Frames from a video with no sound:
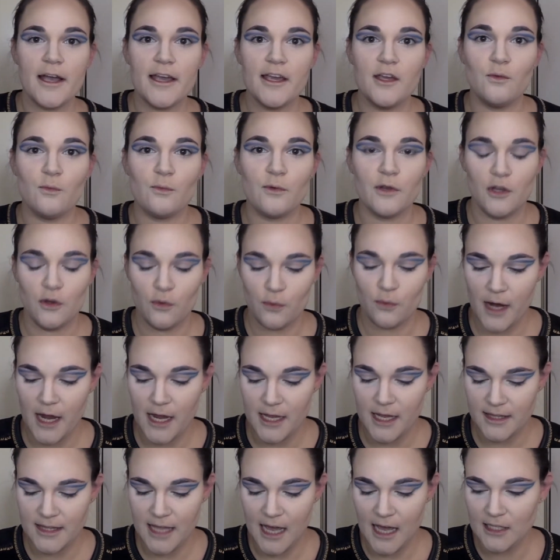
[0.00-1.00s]
and
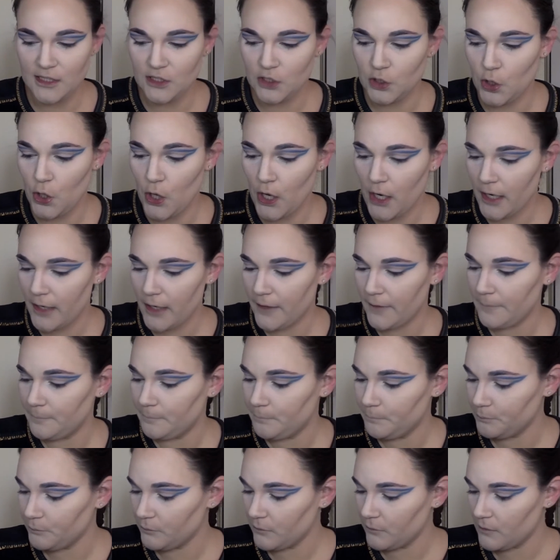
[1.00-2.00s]
recreate that look.
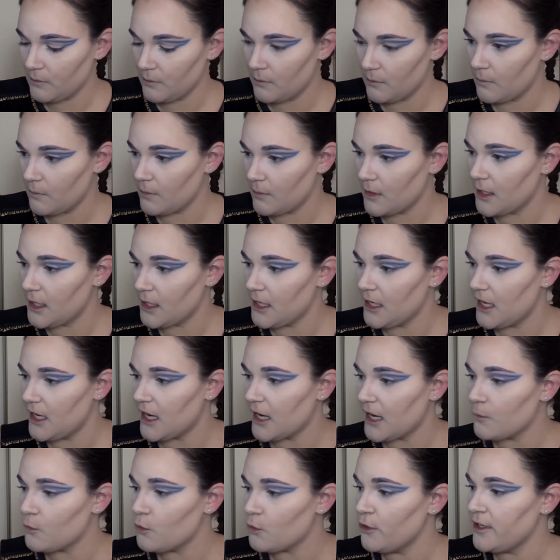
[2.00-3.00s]
And
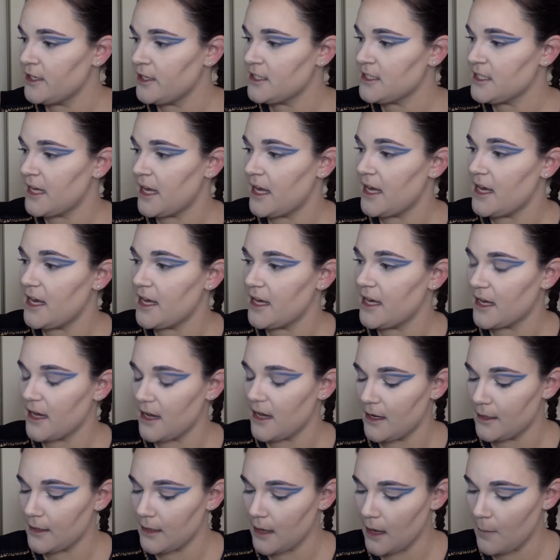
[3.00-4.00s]
I'm going to take
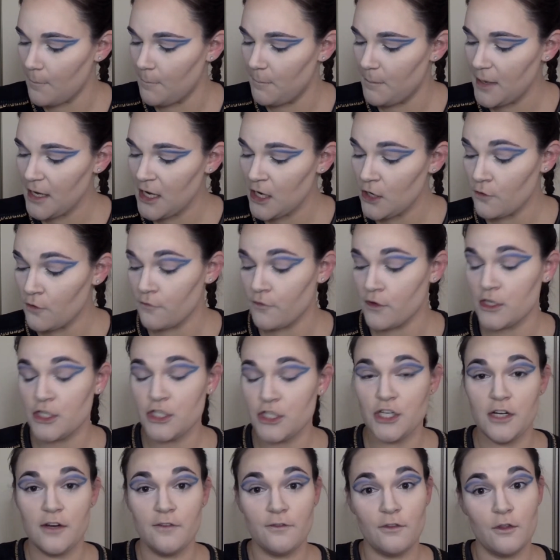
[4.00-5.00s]
a bigger
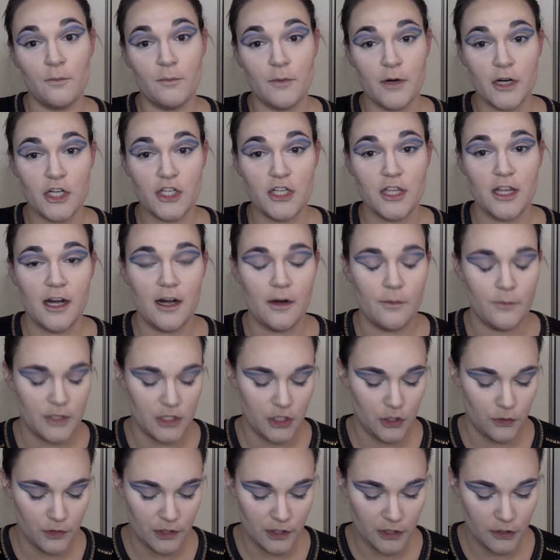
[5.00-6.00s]
version of the brush that I was
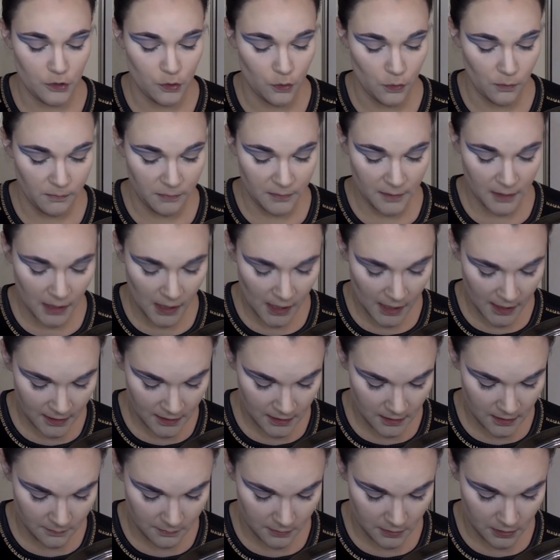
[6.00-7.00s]
using to apply
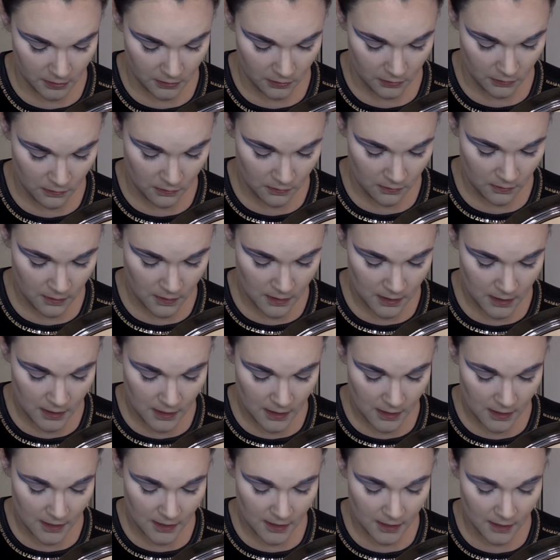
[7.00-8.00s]
the blue.
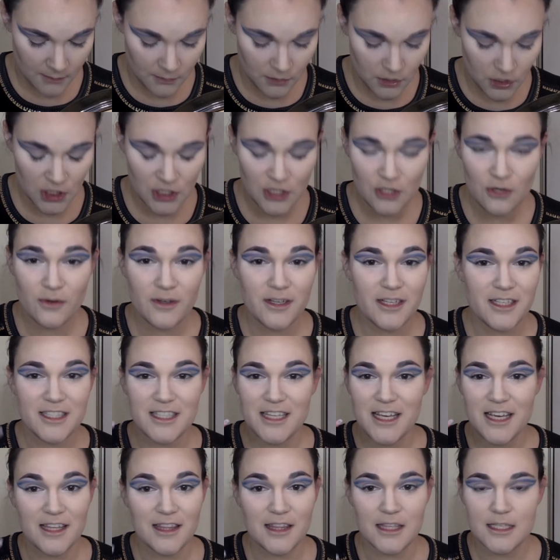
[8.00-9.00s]
And I'm just going to
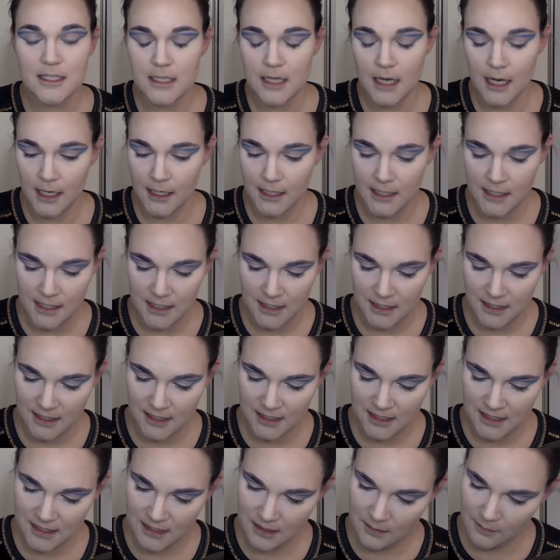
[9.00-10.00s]
take the
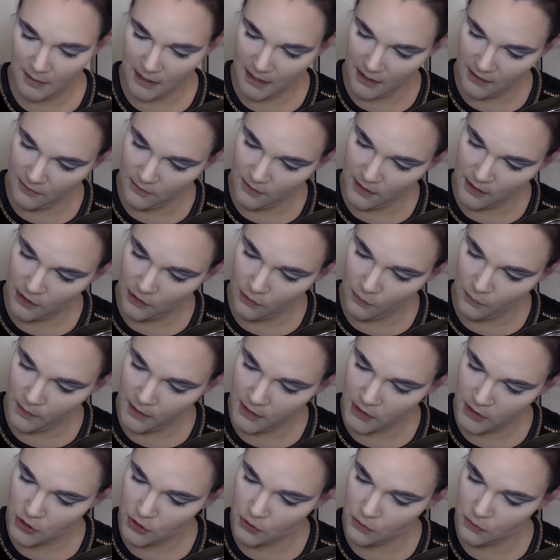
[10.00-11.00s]
tiniest amount. I don't
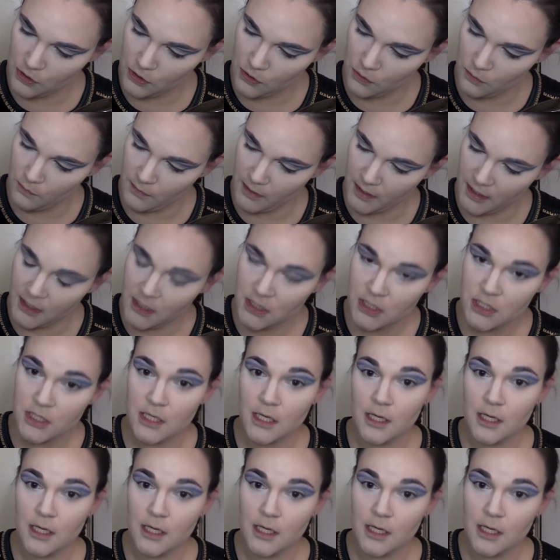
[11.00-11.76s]
want too much.